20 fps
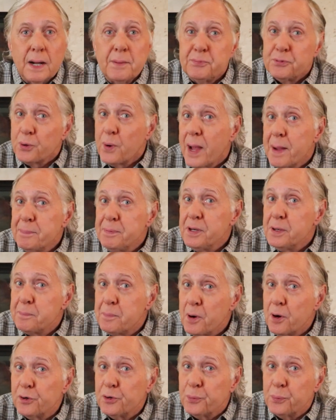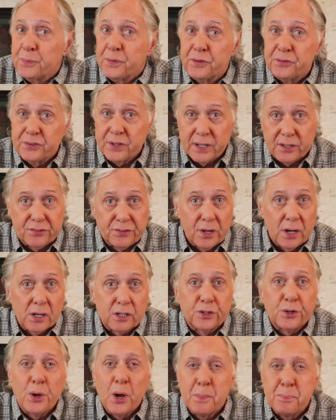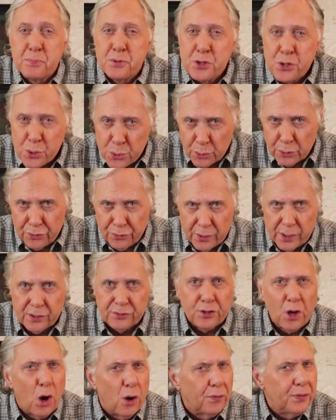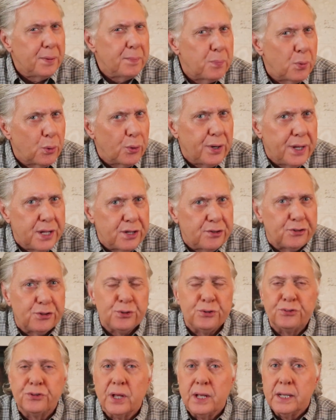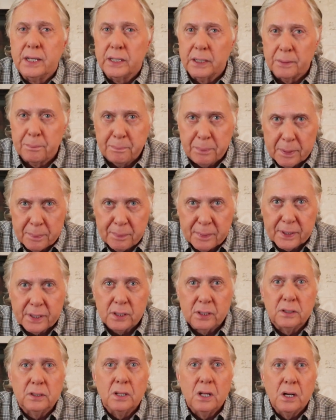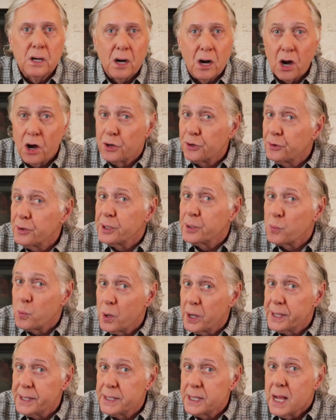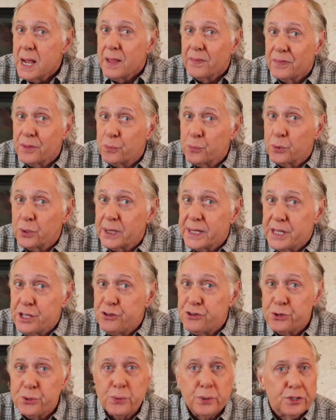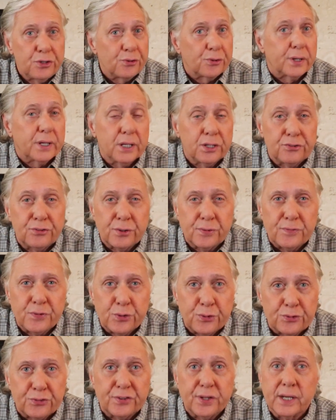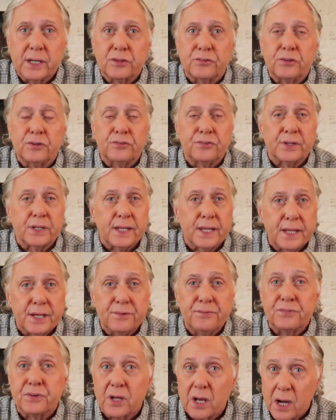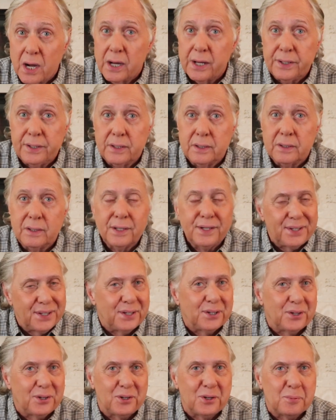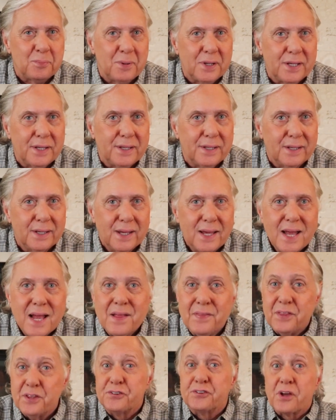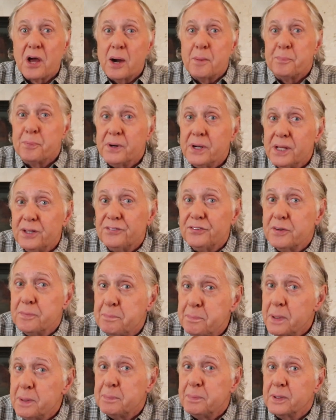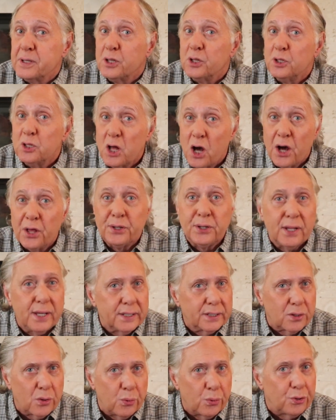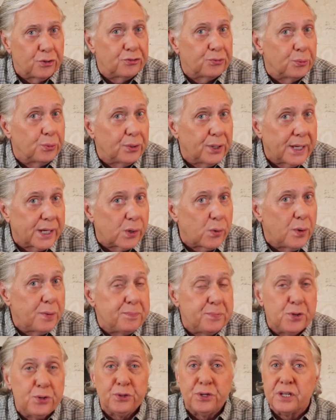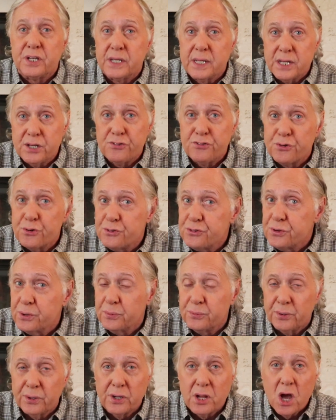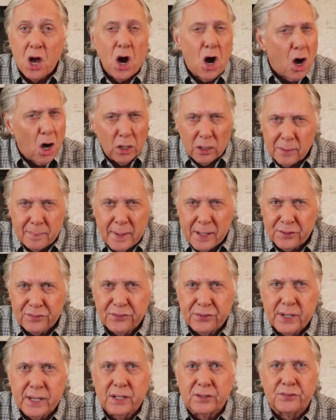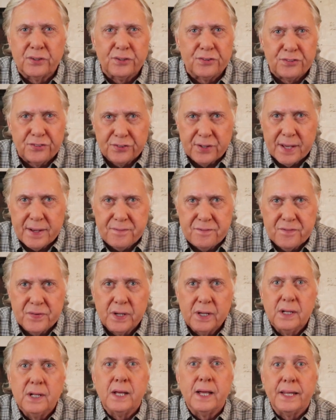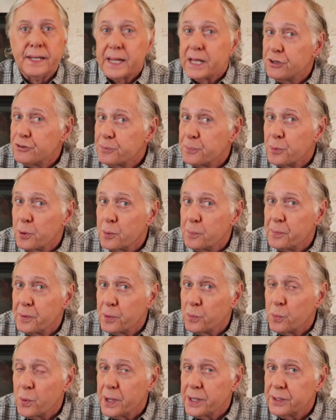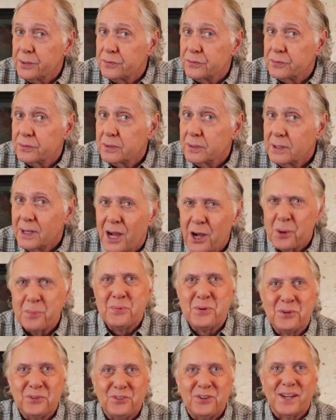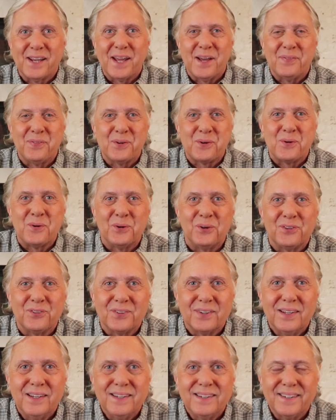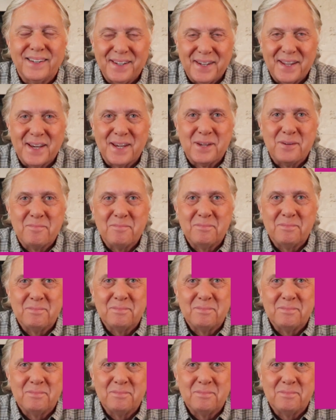I'm so happy to partner with the Sex Talk to help you address all the important issues in a biblical, honoring way that will lead you and your kids to view sex as the gift God intended to be. This comprehensive biblical online course will equip you to teach your children all about sex in safe and age appropriate ways. I hope you'll check out the course today.